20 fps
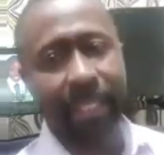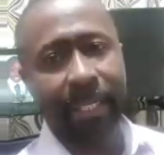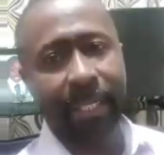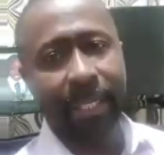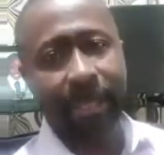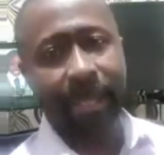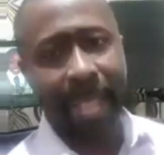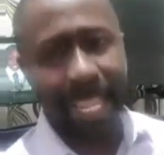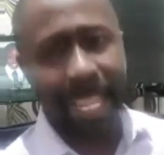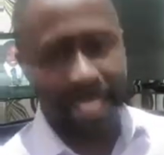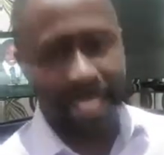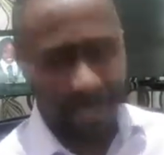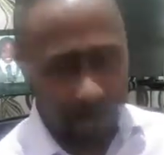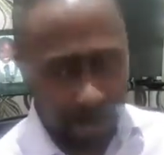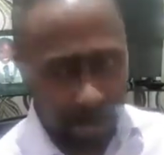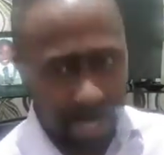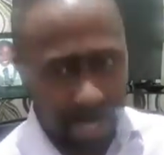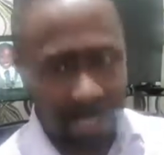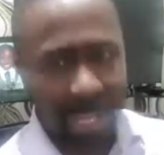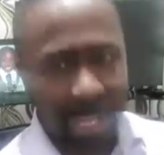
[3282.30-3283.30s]

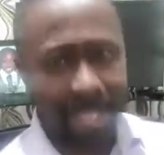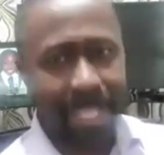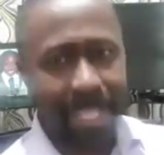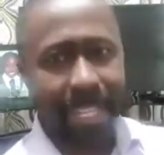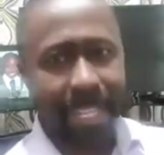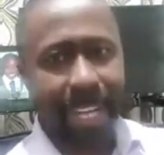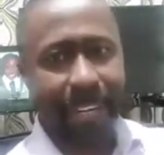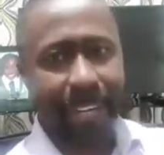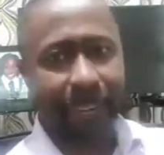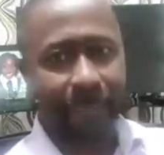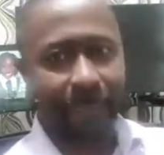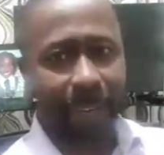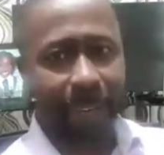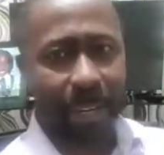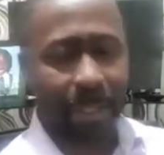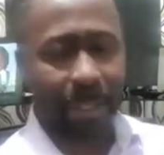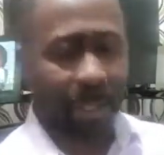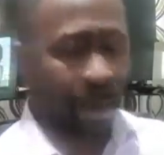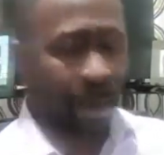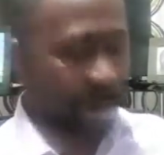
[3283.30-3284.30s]
especially in the
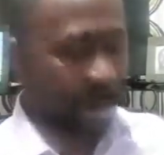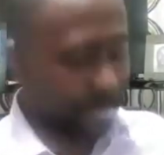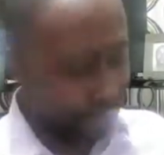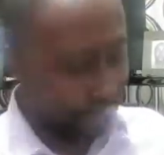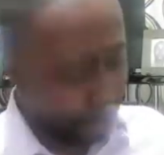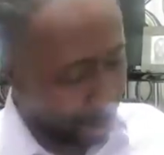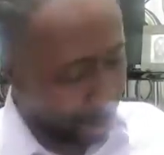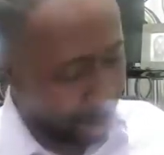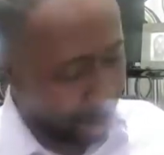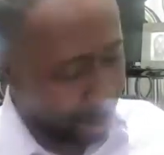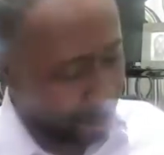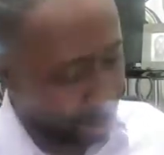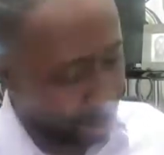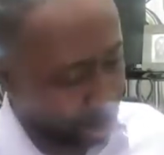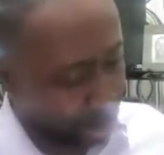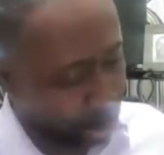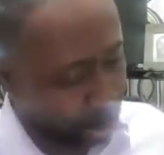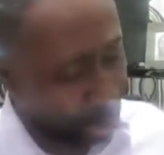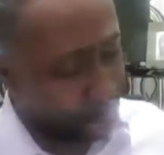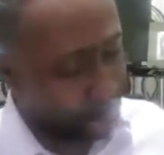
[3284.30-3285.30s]
field of
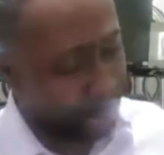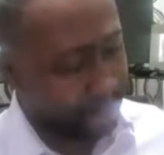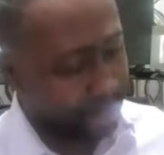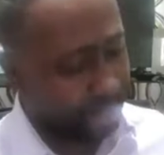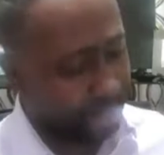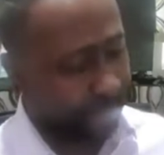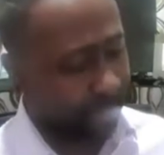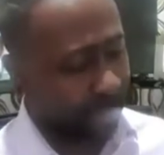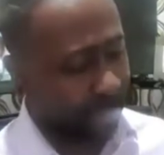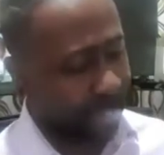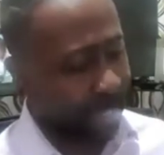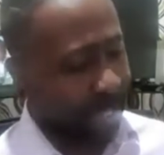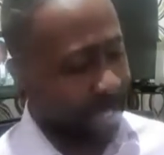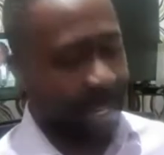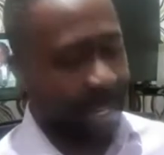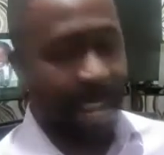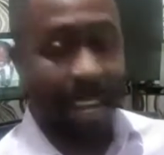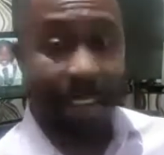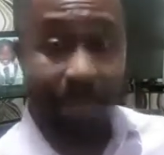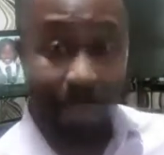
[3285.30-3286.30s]
tourism.
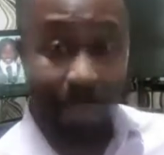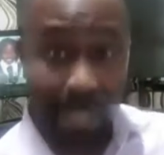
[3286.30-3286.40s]
That if he can